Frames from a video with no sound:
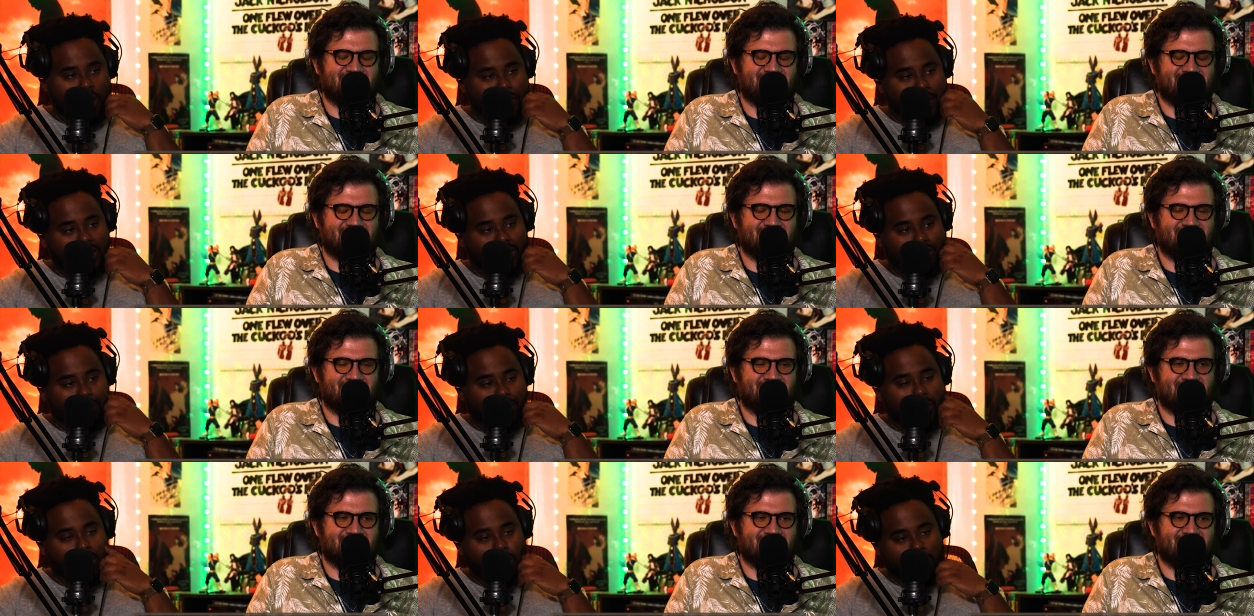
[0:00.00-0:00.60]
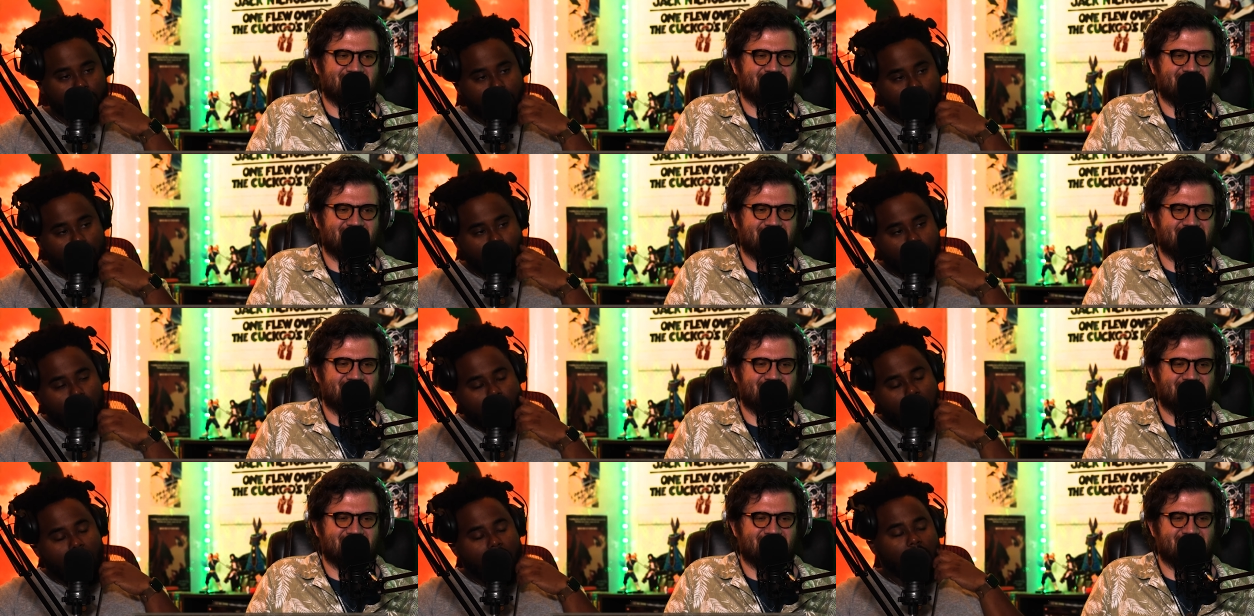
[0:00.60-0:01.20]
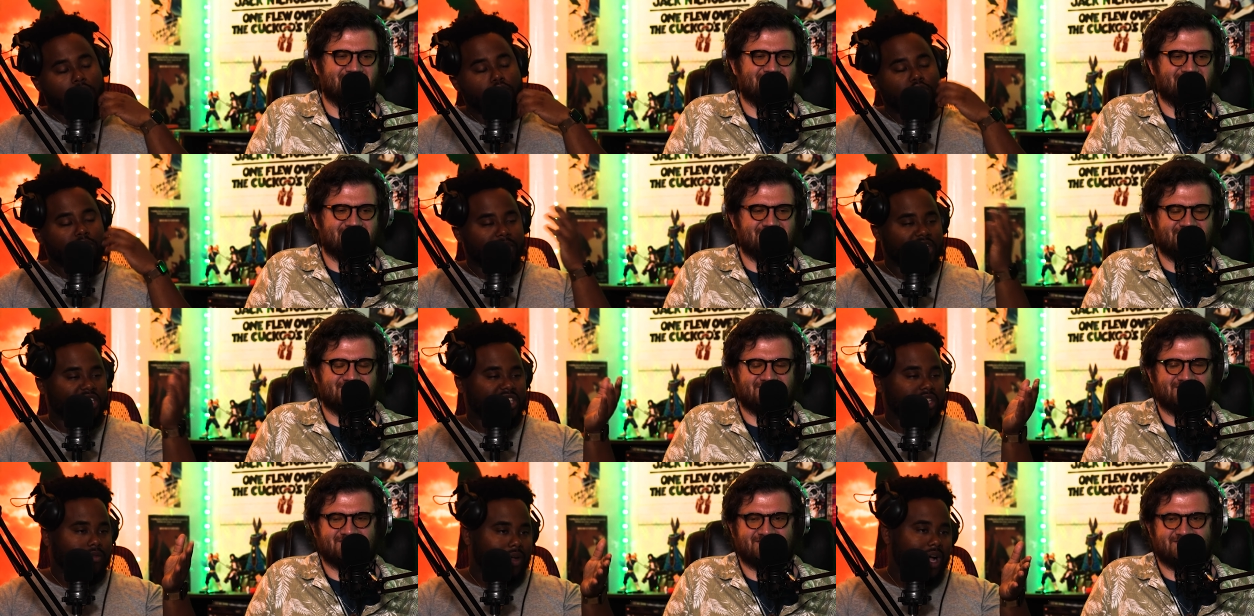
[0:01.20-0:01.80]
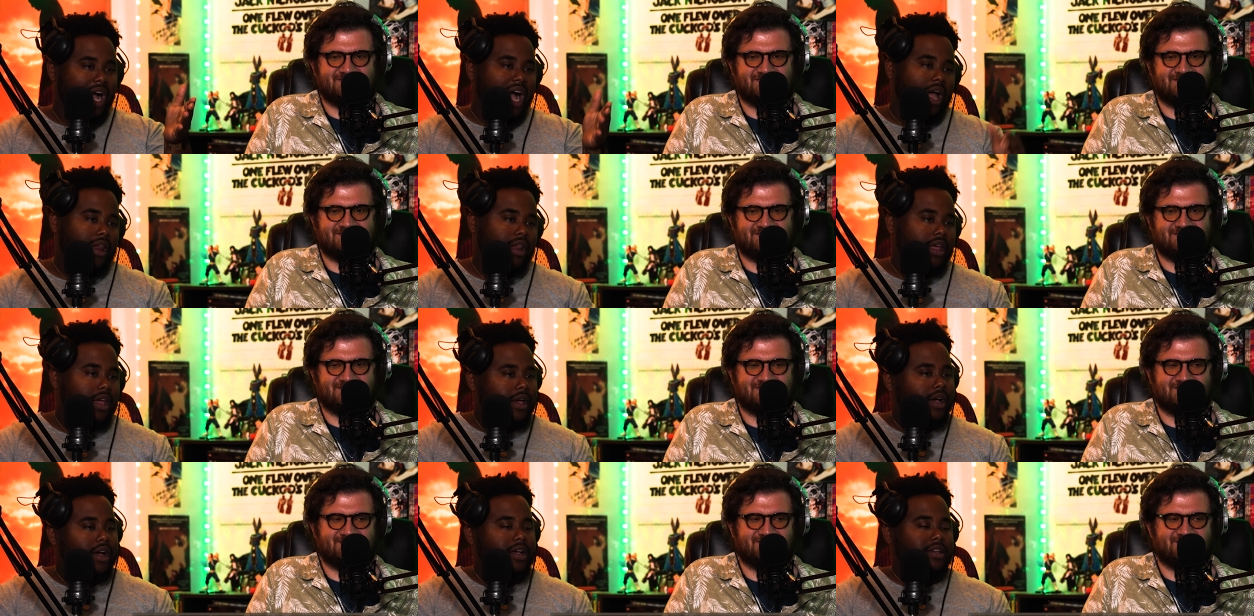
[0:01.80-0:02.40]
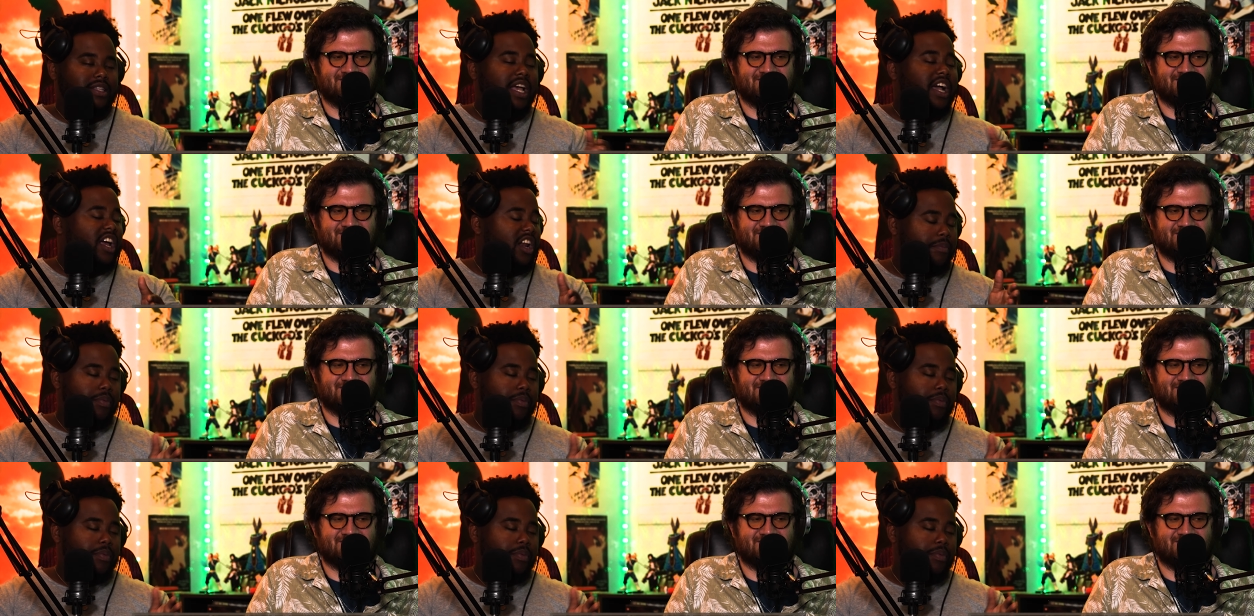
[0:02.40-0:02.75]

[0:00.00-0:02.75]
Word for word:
Speaker 1: about the plug, and you just making yourself hot because they're gonna